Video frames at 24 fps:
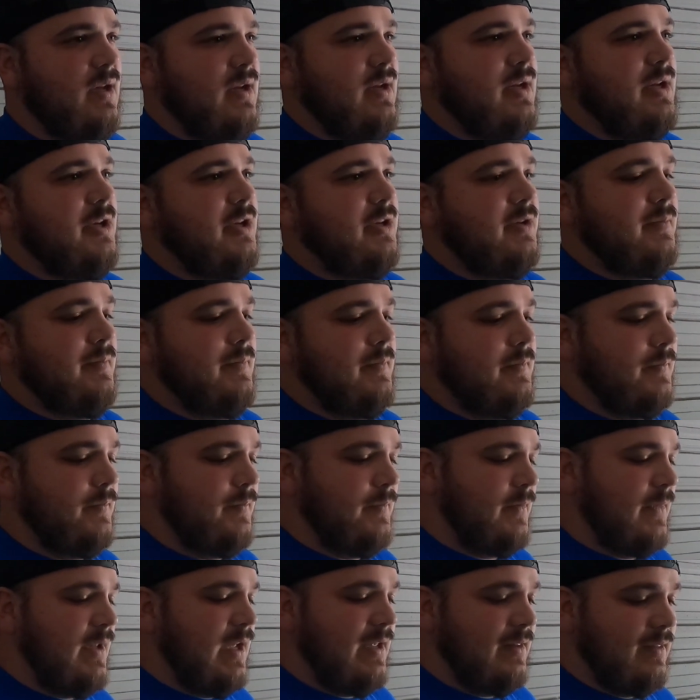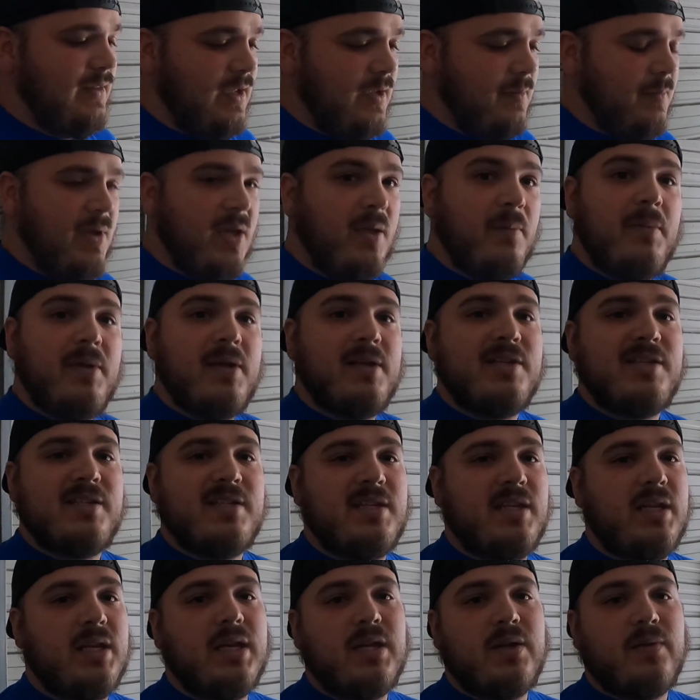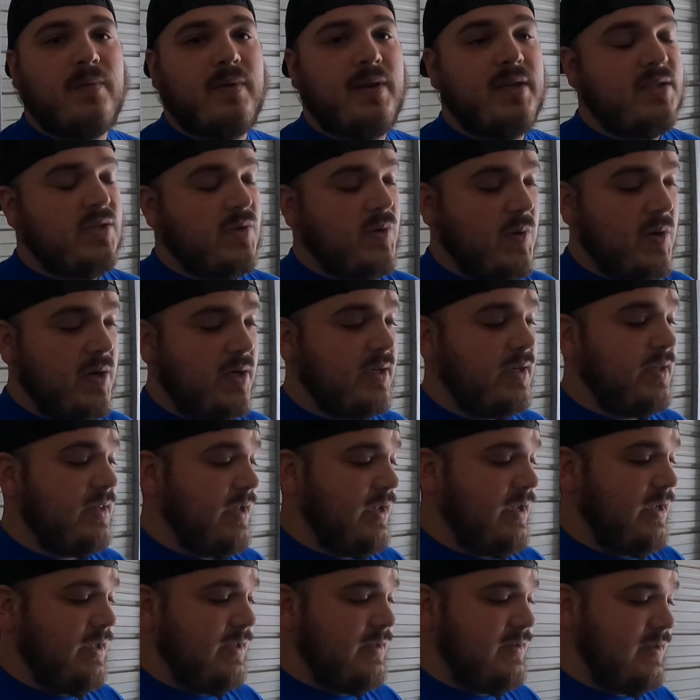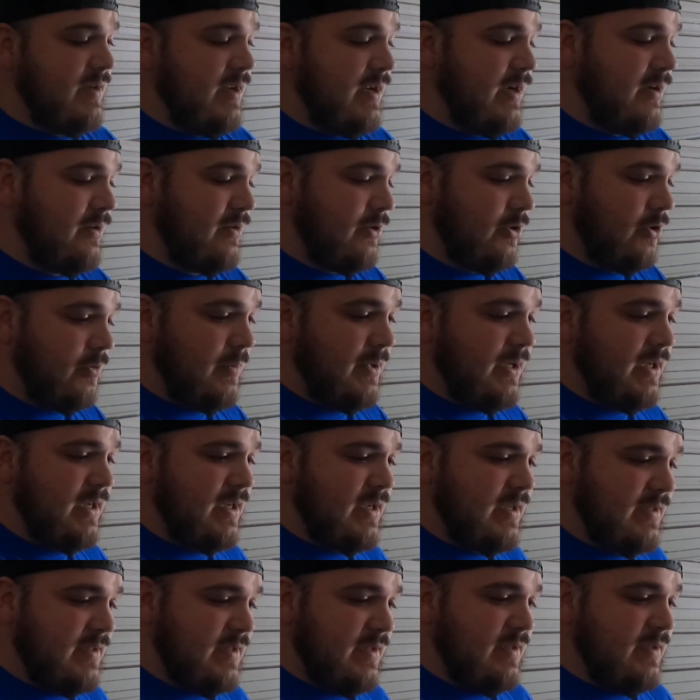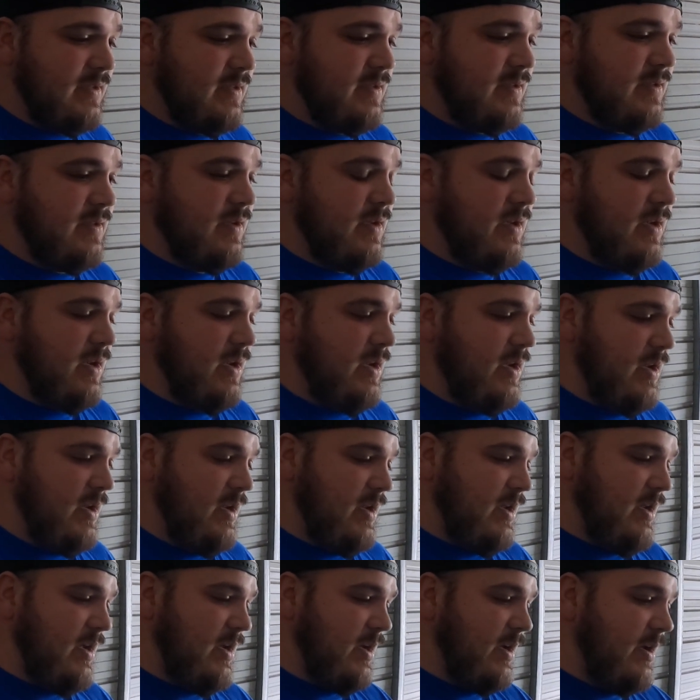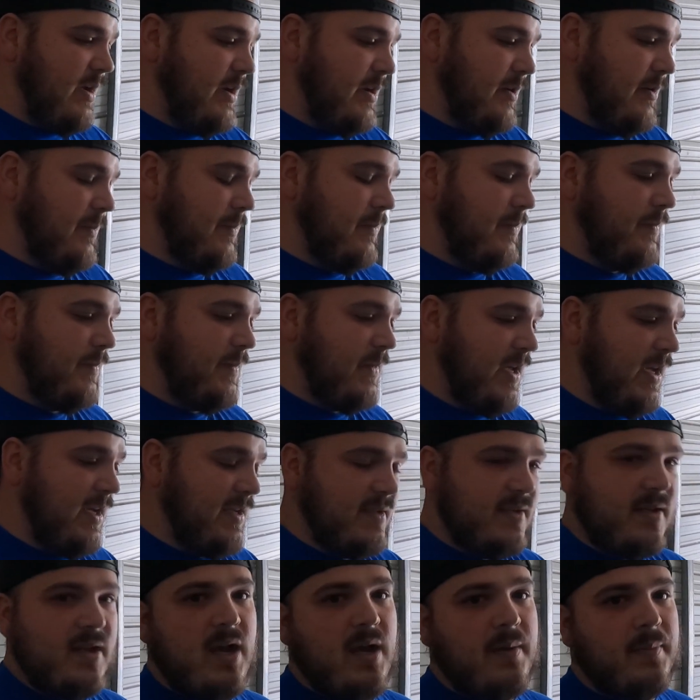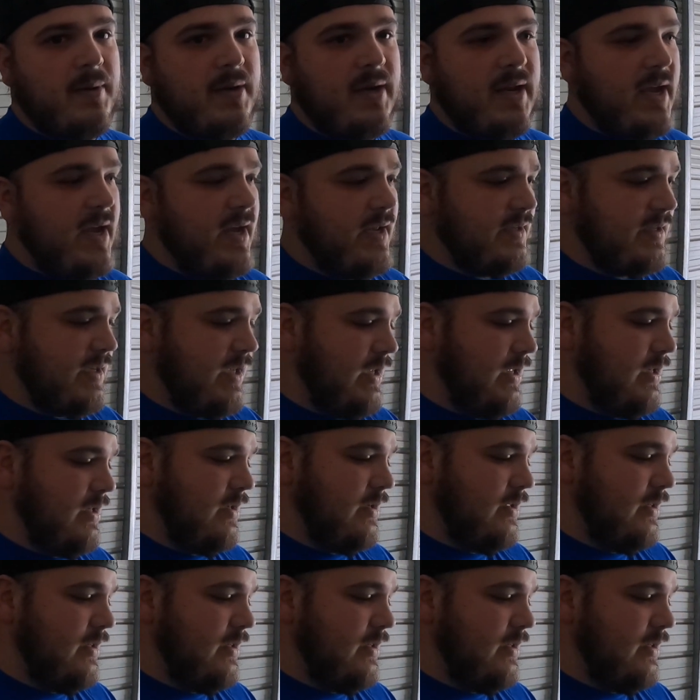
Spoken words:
I think maybe I just needed to retorque the heads down a little bit, because this has a copper gasket and